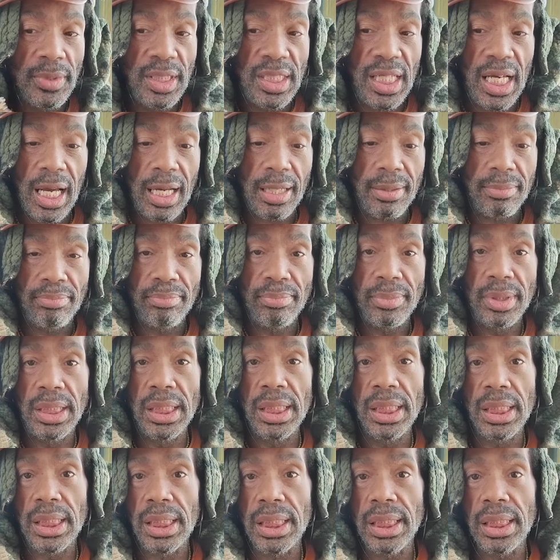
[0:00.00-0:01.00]
Yeah,
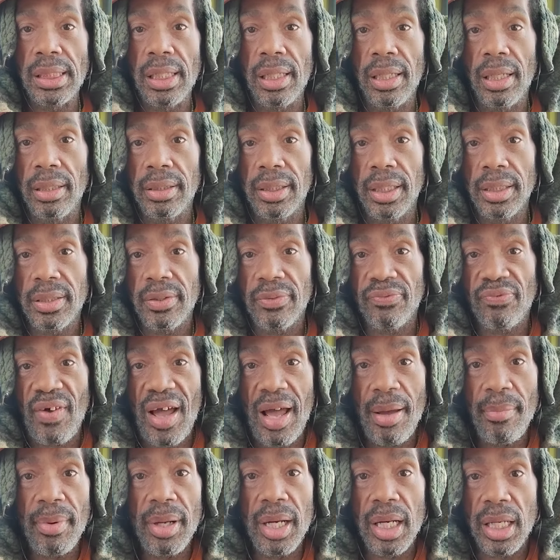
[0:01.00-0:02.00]
this is
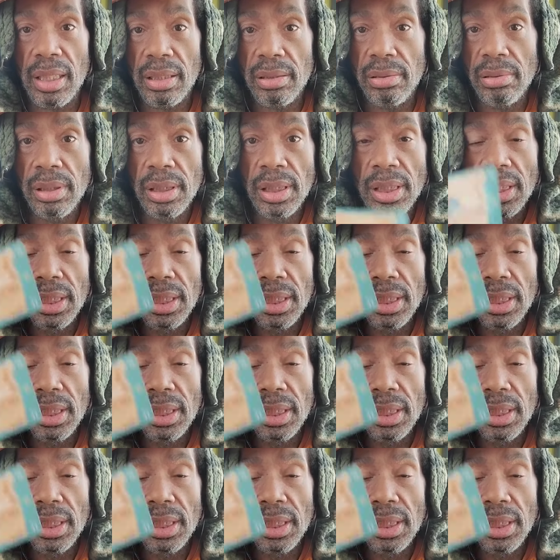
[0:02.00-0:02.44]
family.